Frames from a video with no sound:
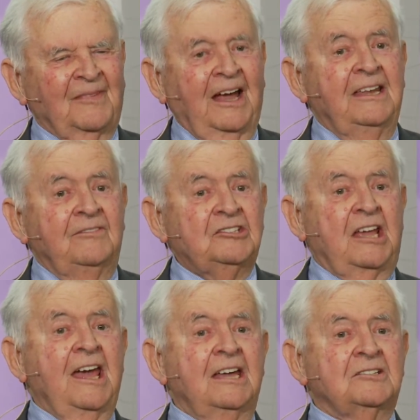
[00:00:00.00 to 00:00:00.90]
And if it's
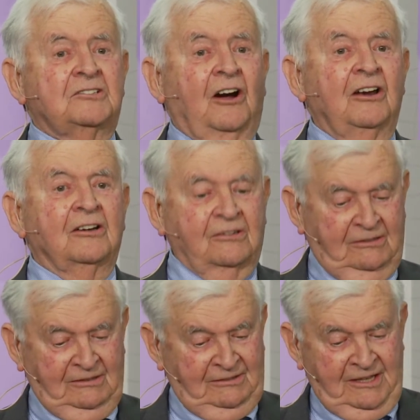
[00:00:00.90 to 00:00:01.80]

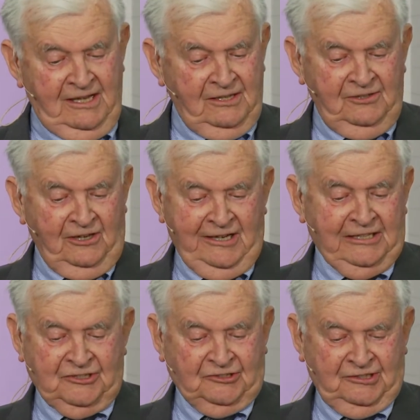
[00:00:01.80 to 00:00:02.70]
ahistorical, then they're not
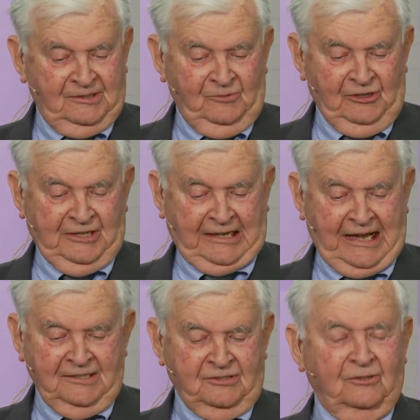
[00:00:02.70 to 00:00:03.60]
interested in what the
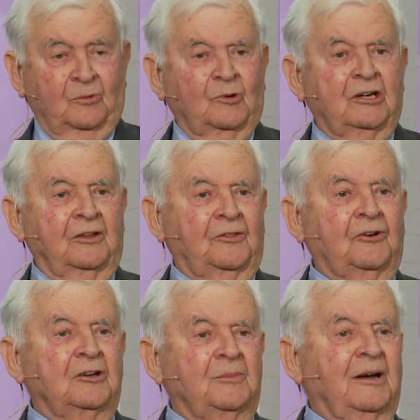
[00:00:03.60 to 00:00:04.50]
classical world
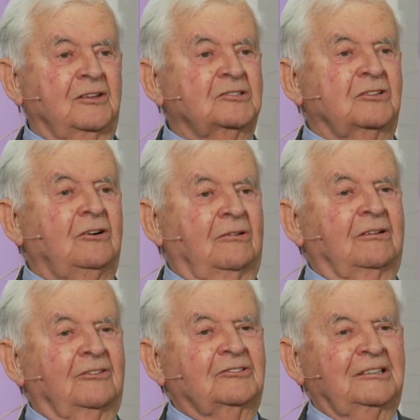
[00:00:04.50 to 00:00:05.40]
thought about the
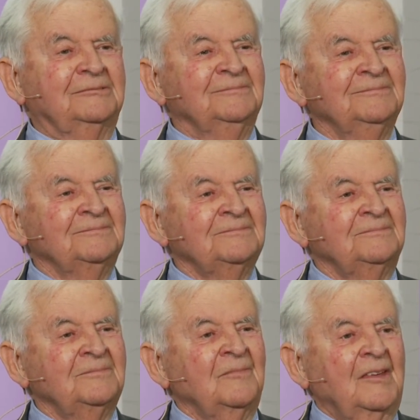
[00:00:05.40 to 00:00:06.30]
soul.
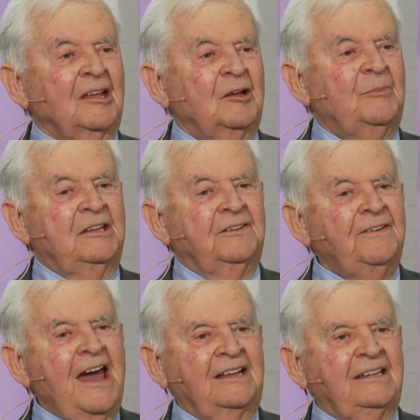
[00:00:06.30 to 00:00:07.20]
But the
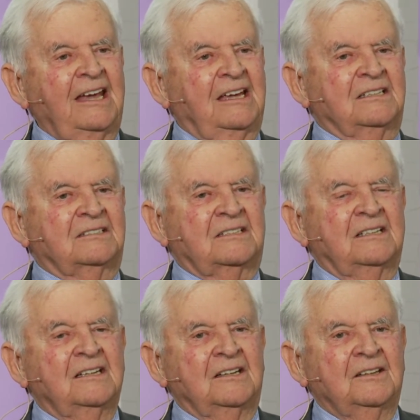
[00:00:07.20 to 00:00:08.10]
fact is
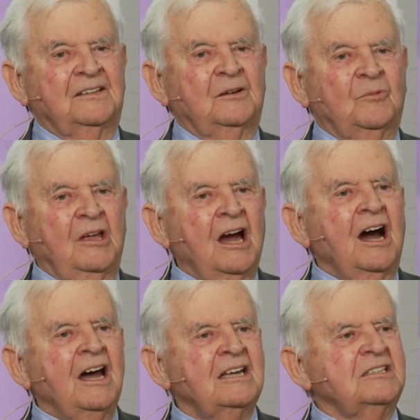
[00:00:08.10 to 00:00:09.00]
that we
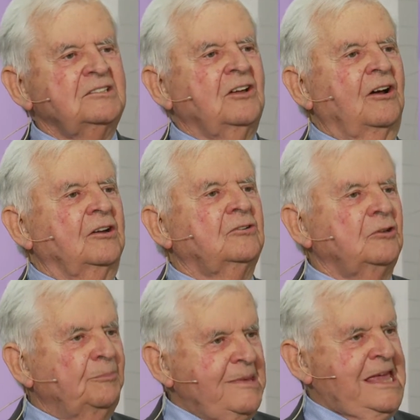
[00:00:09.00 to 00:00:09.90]
are
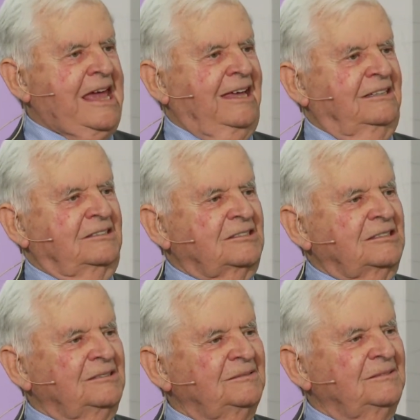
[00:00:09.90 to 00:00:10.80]
historical
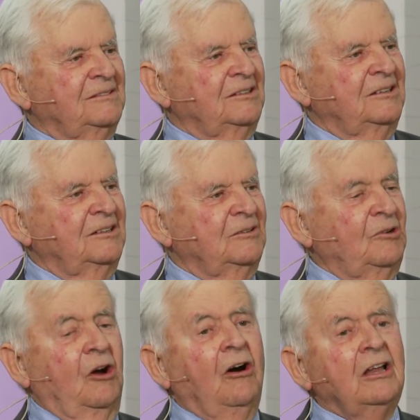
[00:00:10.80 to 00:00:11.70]
beings.
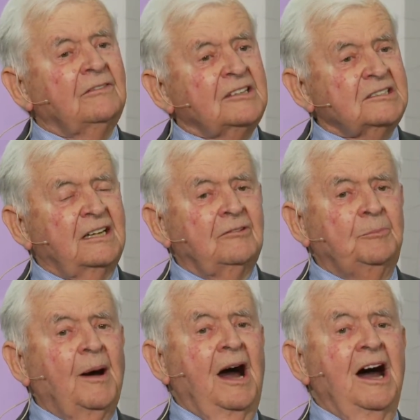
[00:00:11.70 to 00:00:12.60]
We all of us have a
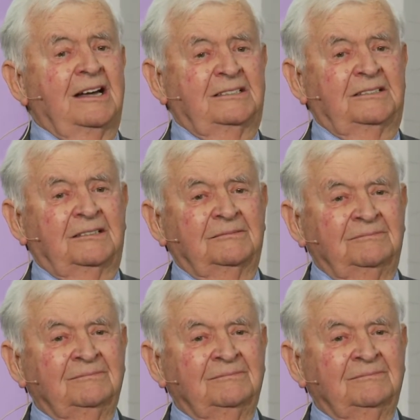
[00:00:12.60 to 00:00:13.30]
past.